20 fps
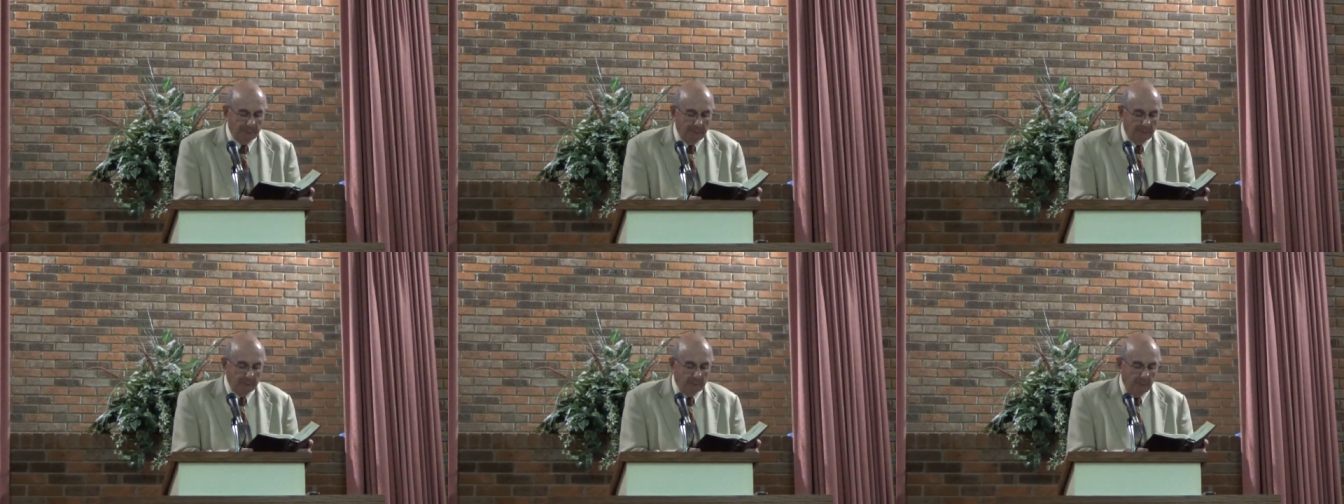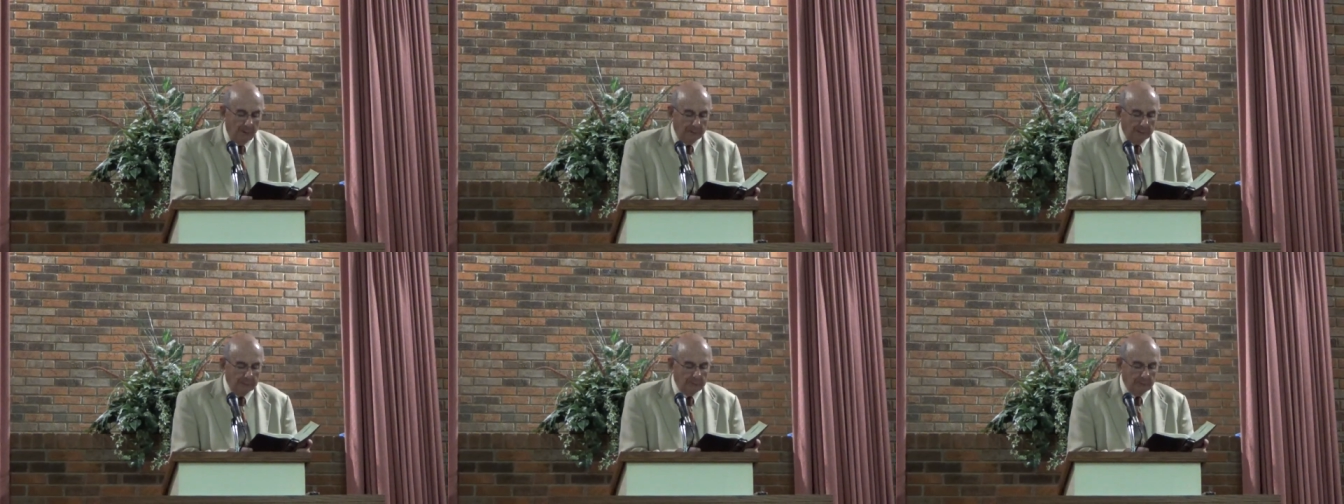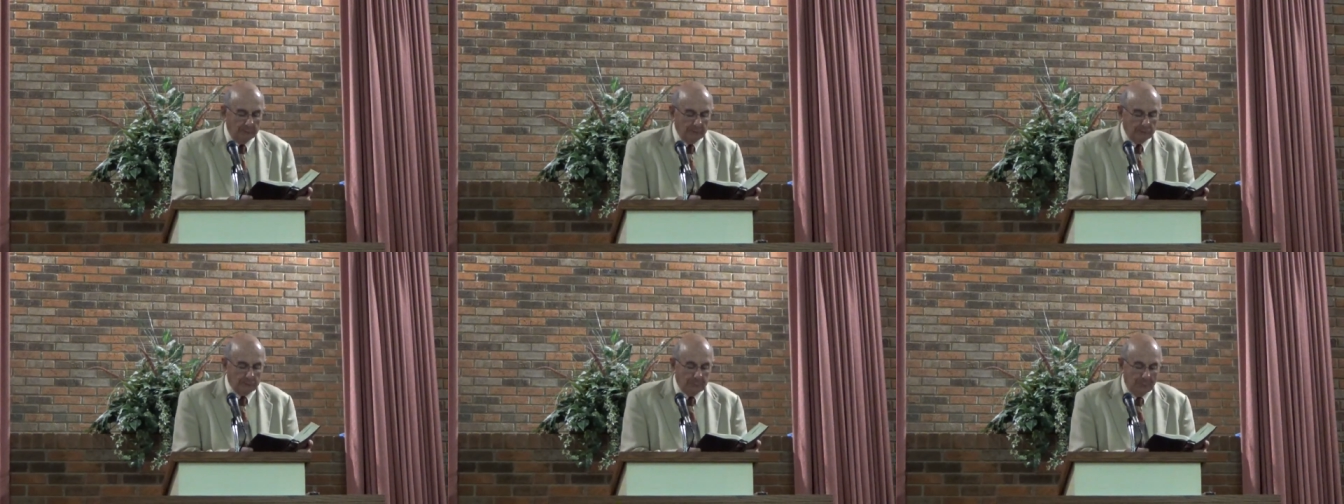them not
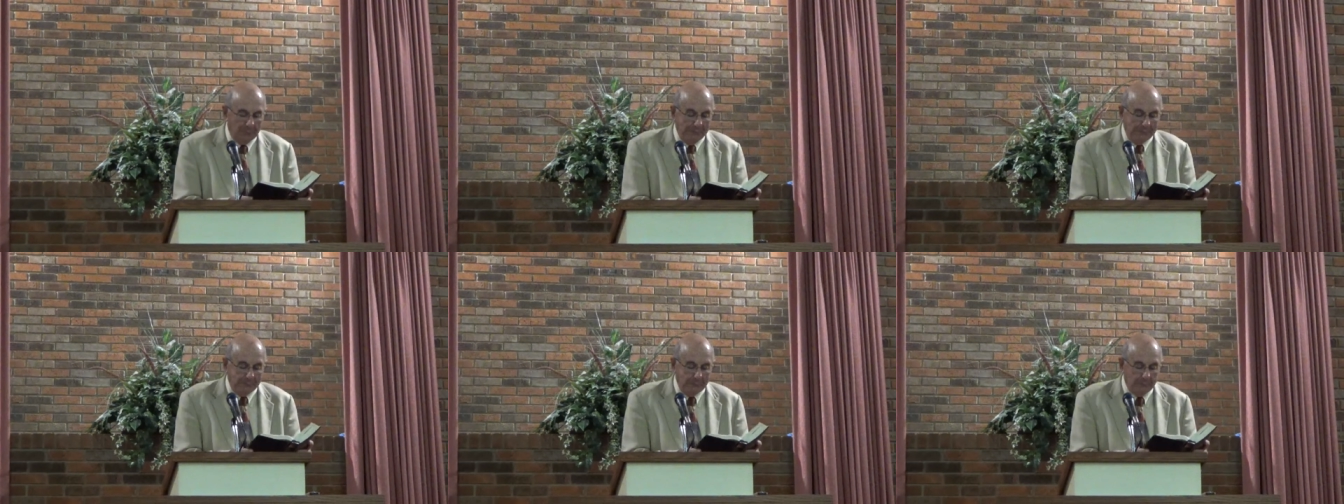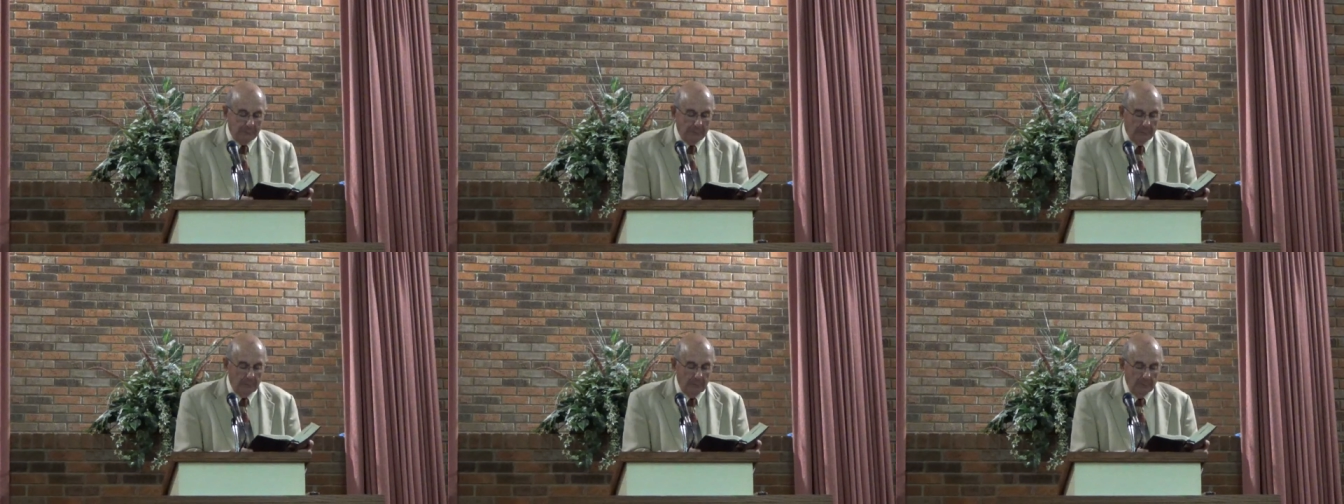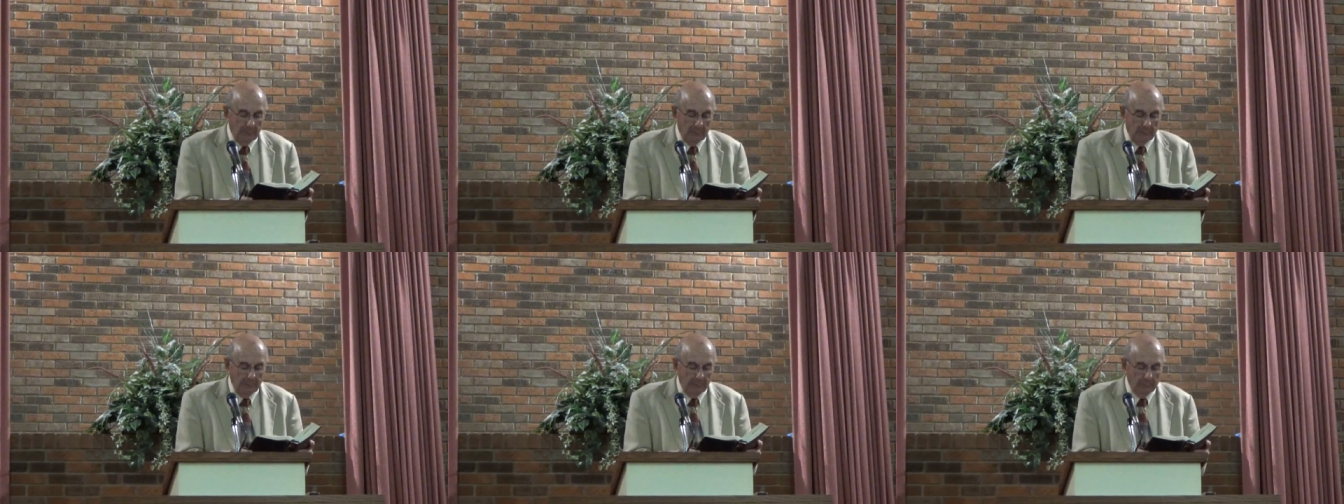to speak,
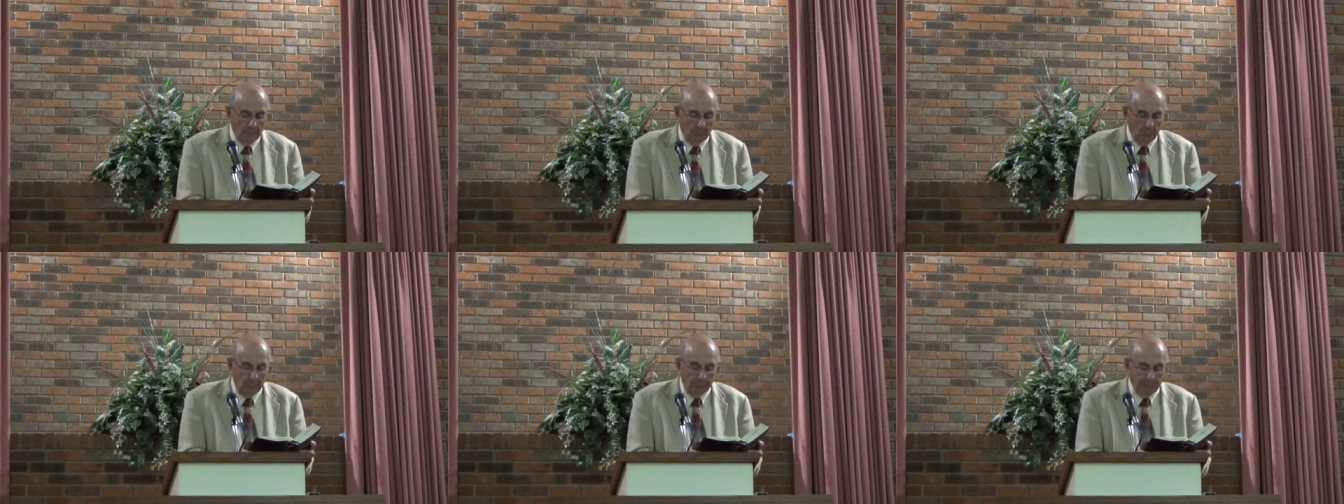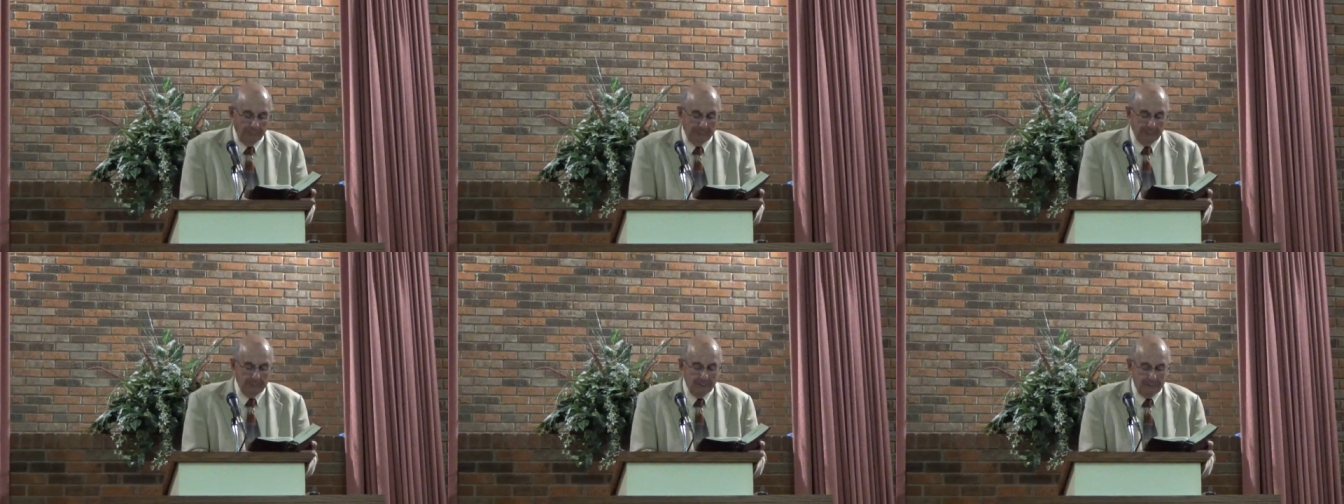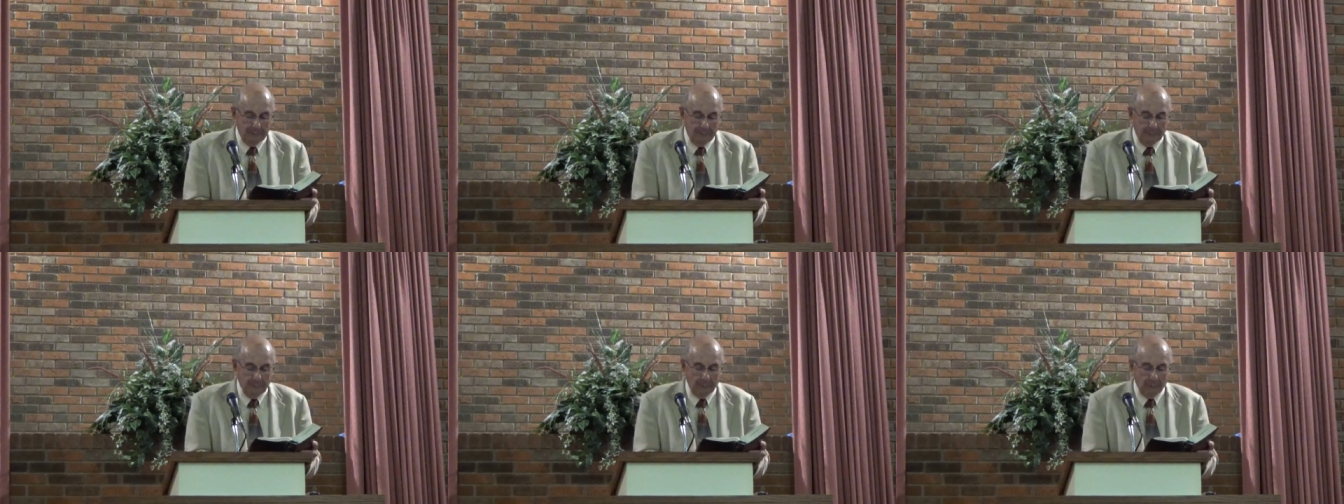for
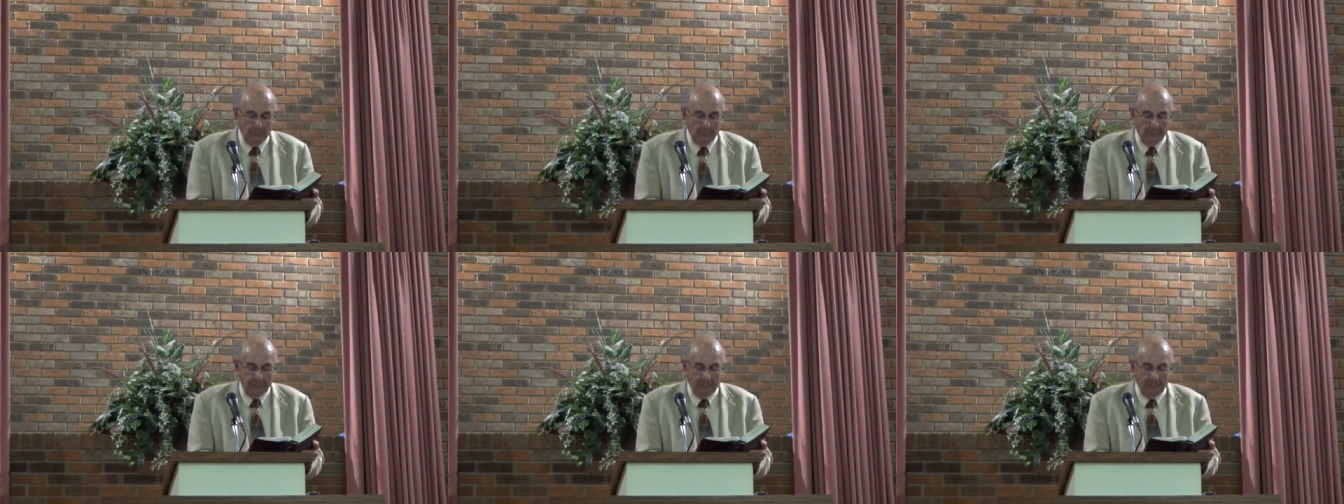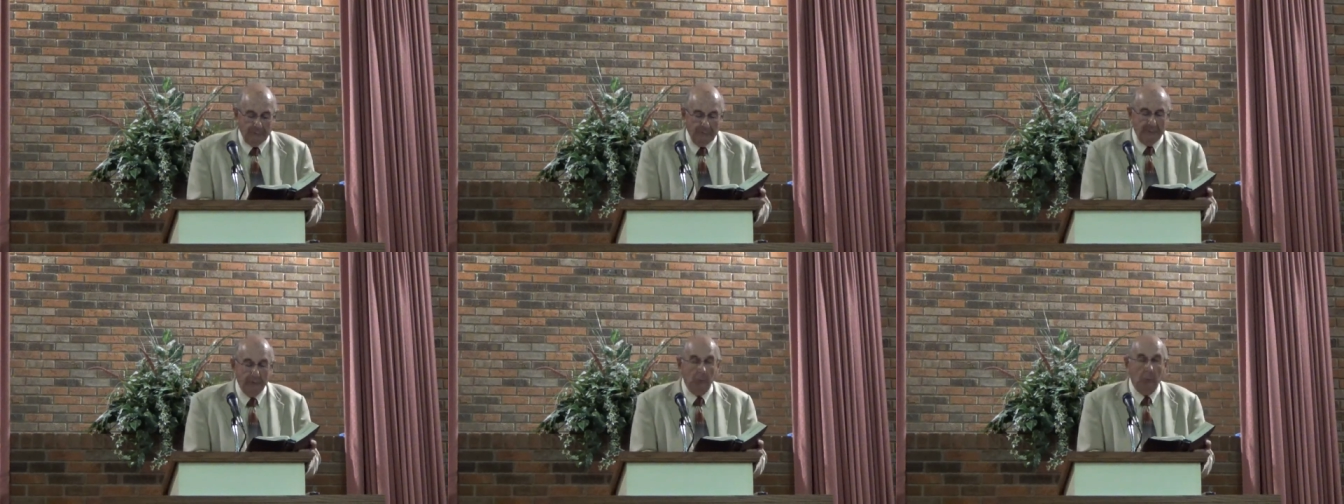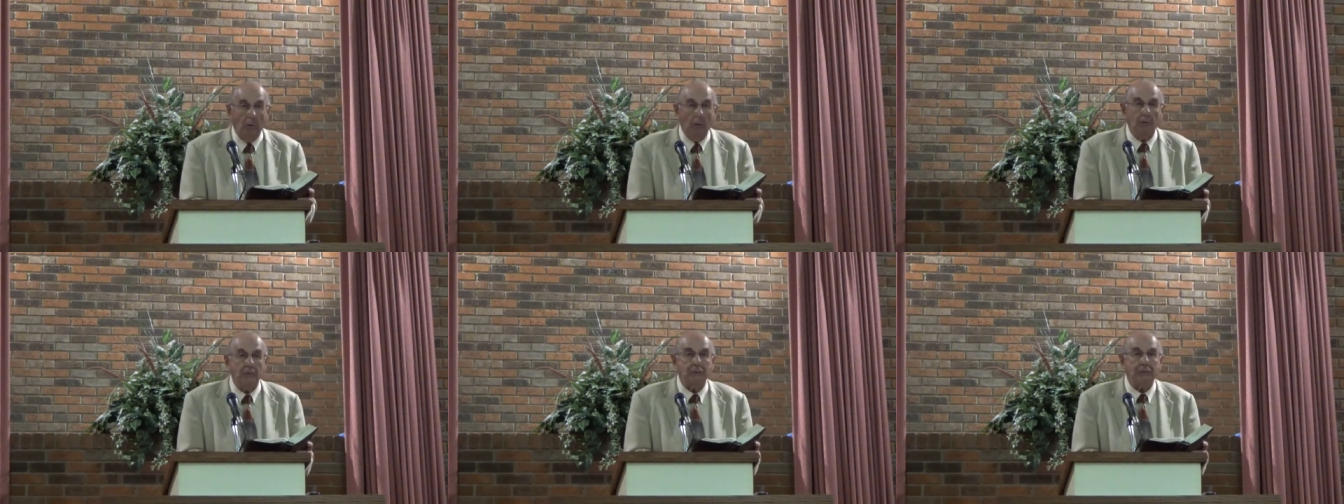they knew that he
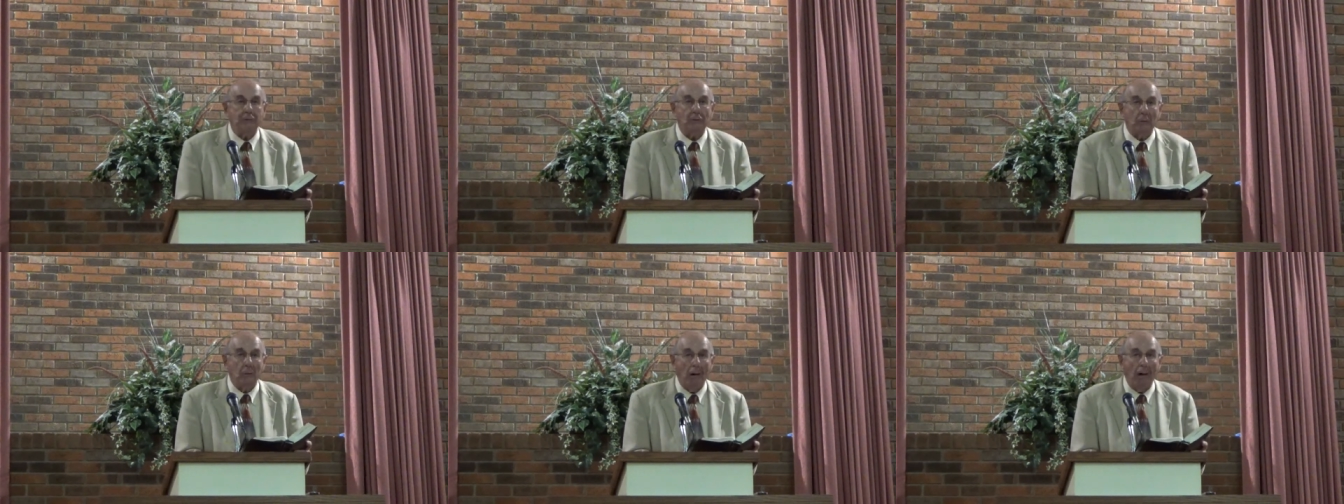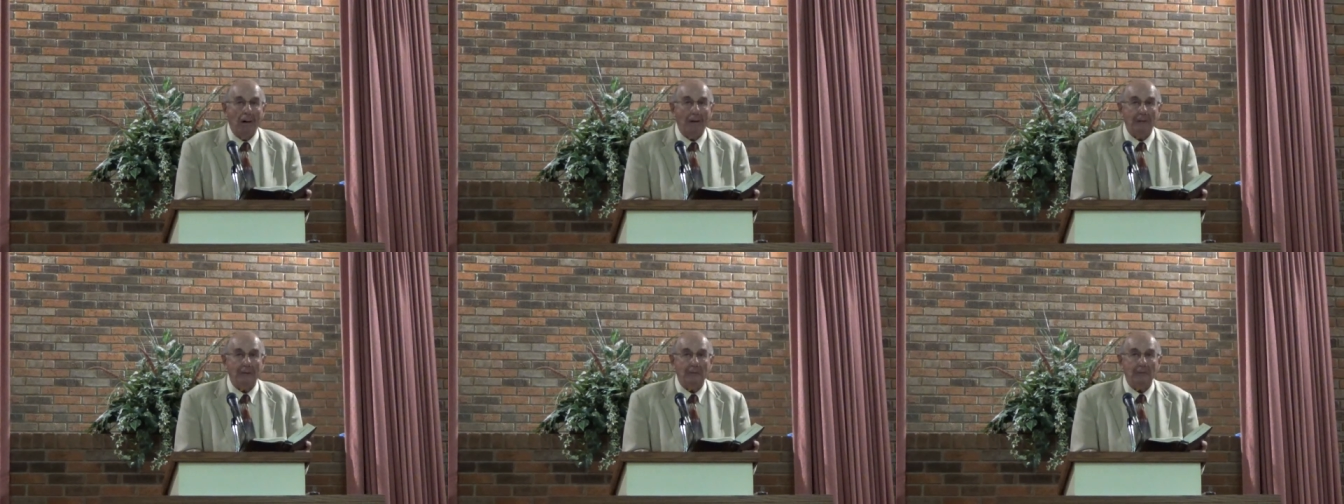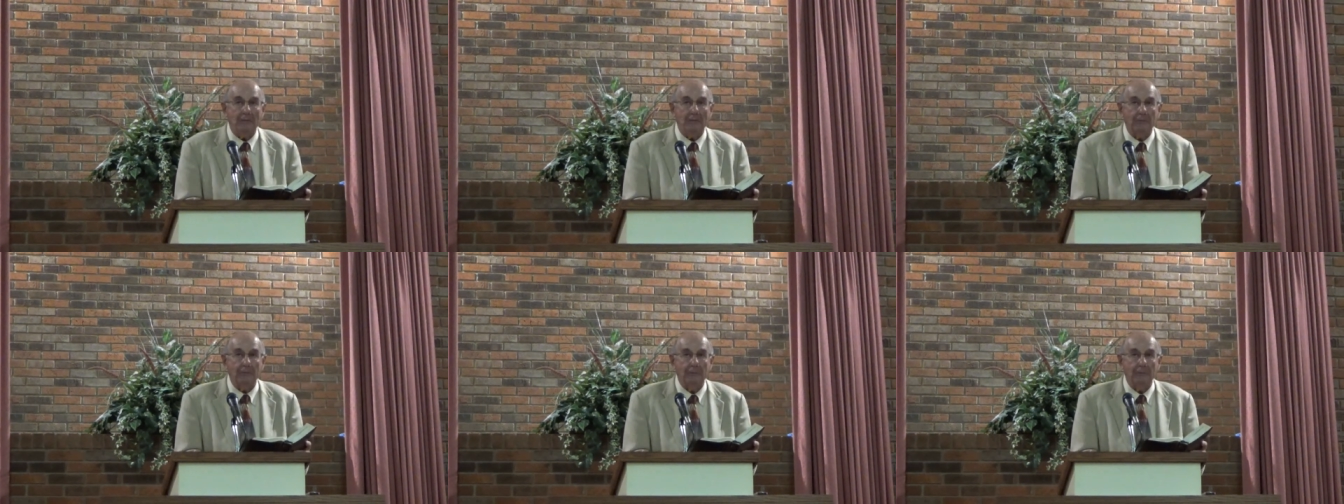was Christ.